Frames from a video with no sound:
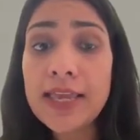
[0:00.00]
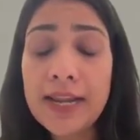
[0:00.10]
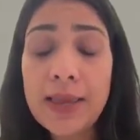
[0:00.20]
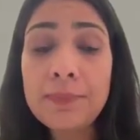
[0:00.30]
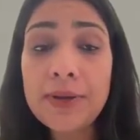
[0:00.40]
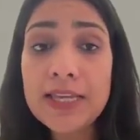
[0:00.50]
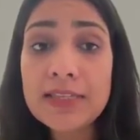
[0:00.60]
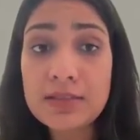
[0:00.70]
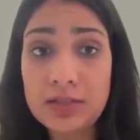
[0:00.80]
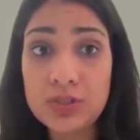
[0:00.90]
can I
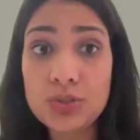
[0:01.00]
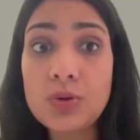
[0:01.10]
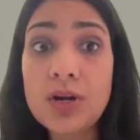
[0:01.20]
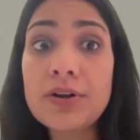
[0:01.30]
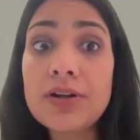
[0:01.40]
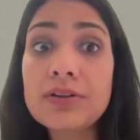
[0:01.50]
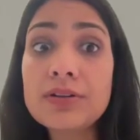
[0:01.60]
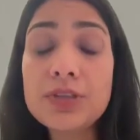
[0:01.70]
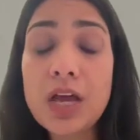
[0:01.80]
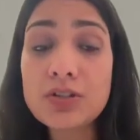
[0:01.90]
place
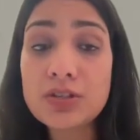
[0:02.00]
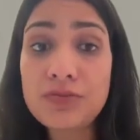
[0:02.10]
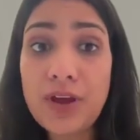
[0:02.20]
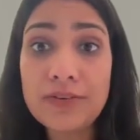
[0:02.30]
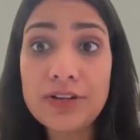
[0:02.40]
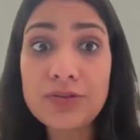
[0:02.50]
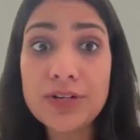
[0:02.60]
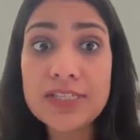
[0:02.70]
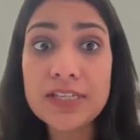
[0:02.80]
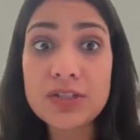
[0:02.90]

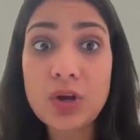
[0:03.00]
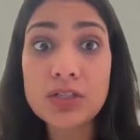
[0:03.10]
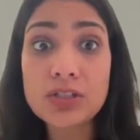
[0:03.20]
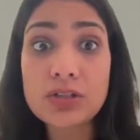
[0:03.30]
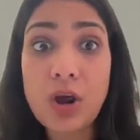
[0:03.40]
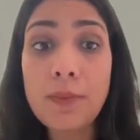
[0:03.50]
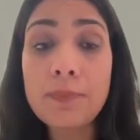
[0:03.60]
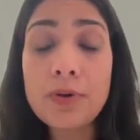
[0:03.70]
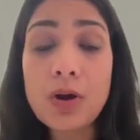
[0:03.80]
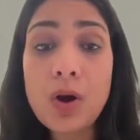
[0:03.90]
2,526 on
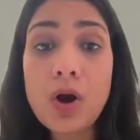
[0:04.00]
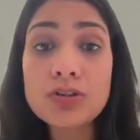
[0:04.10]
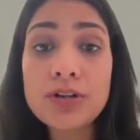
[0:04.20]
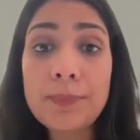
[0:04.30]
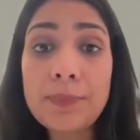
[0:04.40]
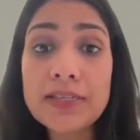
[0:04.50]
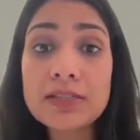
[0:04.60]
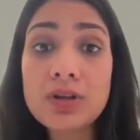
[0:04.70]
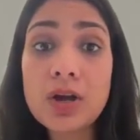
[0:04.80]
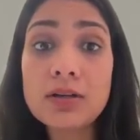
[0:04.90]
top, or should I
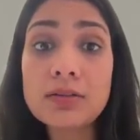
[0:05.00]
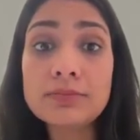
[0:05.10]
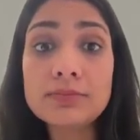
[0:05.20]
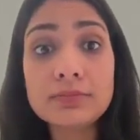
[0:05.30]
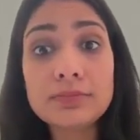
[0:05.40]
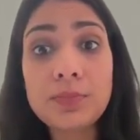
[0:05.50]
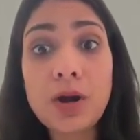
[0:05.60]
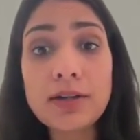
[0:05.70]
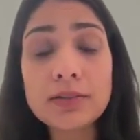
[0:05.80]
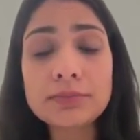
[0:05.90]
place it on
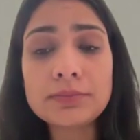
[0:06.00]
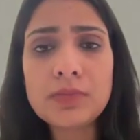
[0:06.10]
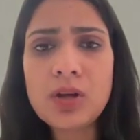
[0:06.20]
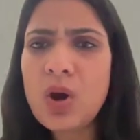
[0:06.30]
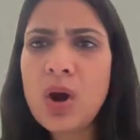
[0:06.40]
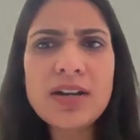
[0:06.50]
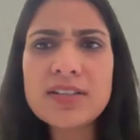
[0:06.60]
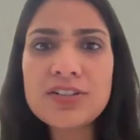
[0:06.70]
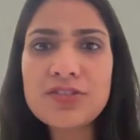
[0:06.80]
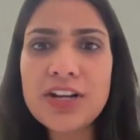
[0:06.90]
bottom, or
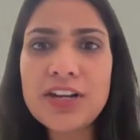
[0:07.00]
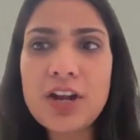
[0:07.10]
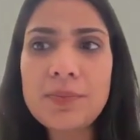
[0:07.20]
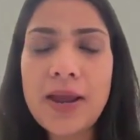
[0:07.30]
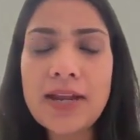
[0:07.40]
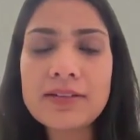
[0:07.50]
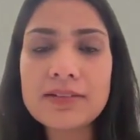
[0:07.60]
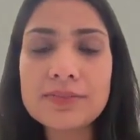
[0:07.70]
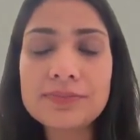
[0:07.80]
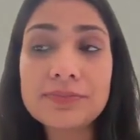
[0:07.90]
does it really not
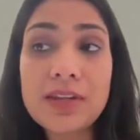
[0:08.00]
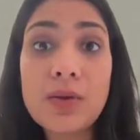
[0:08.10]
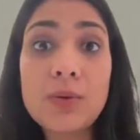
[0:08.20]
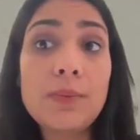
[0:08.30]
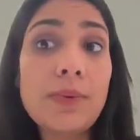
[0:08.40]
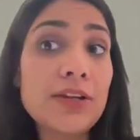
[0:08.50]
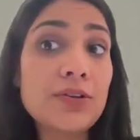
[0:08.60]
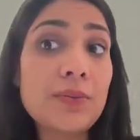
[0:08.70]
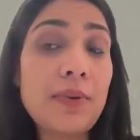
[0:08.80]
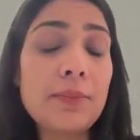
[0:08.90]
matter? Well,
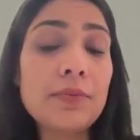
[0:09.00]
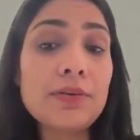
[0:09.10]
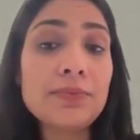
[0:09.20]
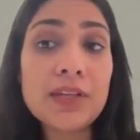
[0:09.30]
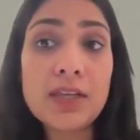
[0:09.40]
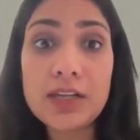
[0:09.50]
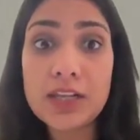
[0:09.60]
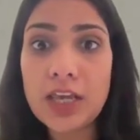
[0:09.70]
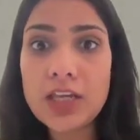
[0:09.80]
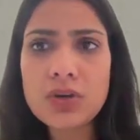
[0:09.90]
you remember,
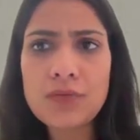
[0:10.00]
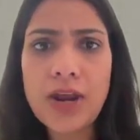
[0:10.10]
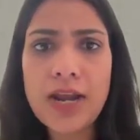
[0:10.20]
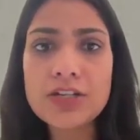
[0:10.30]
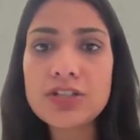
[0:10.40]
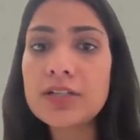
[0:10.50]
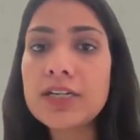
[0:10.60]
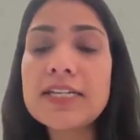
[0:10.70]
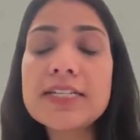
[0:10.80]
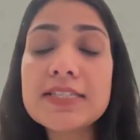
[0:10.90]
in case of
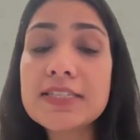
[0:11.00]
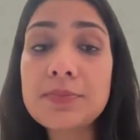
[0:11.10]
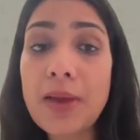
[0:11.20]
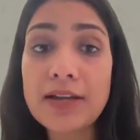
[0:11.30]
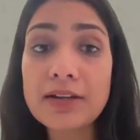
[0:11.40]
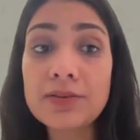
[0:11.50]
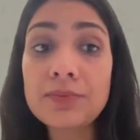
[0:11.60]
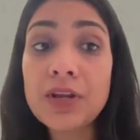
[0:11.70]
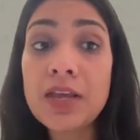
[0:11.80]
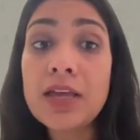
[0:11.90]
addition, it doesn't matter.